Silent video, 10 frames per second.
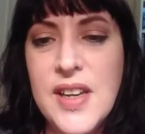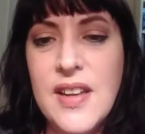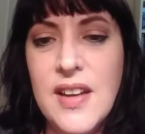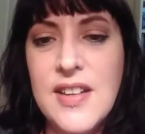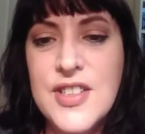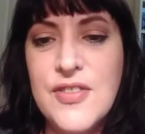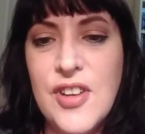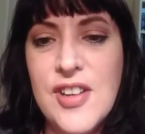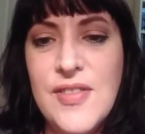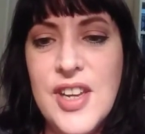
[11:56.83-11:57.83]
in the last
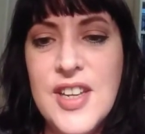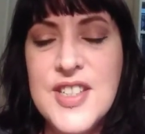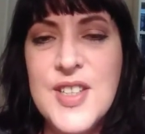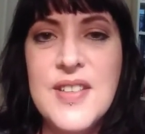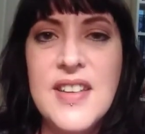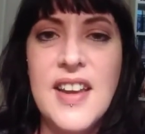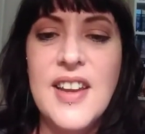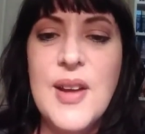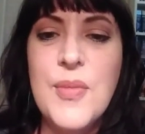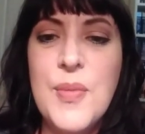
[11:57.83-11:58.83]
5 years,
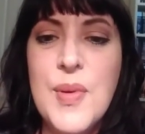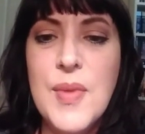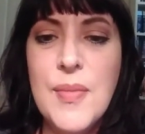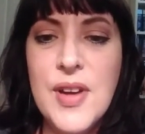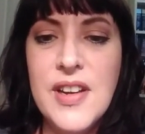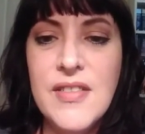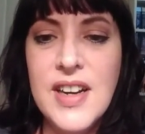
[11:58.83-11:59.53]
and that would put my mind at